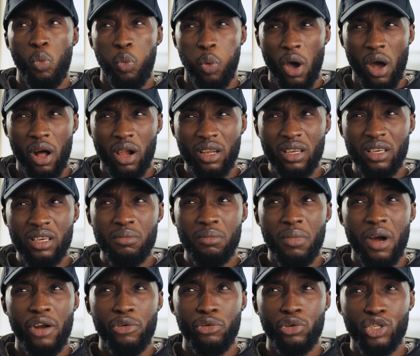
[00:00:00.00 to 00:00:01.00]
Well, in
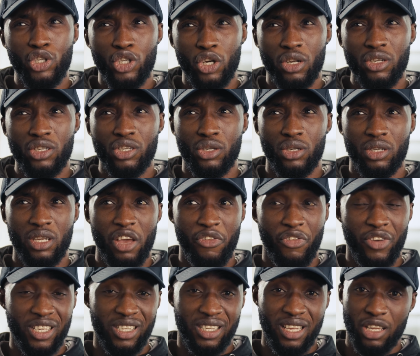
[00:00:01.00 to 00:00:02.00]
my religion, Sony
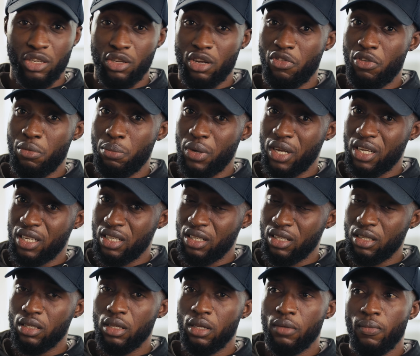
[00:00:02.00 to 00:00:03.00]
FX9 is sort of a big
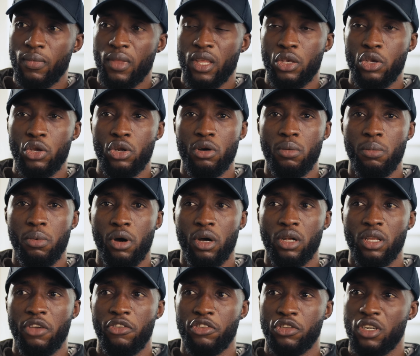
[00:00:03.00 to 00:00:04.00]
deal,
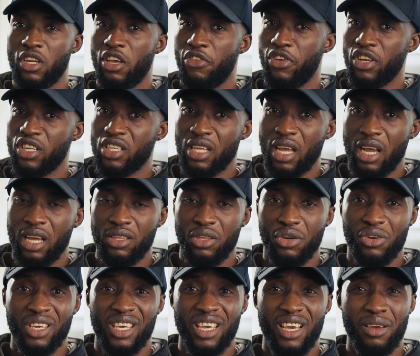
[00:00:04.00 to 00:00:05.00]
but if it's not the FX9, they
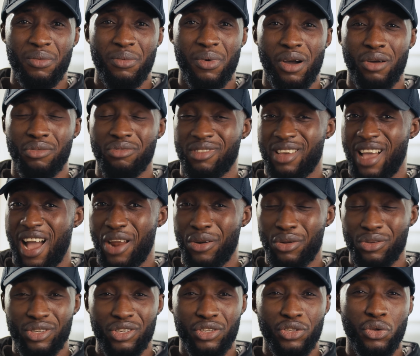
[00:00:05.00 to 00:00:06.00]
don't care about
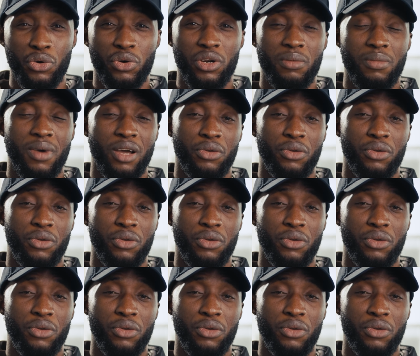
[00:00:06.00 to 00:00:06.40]
Canon C300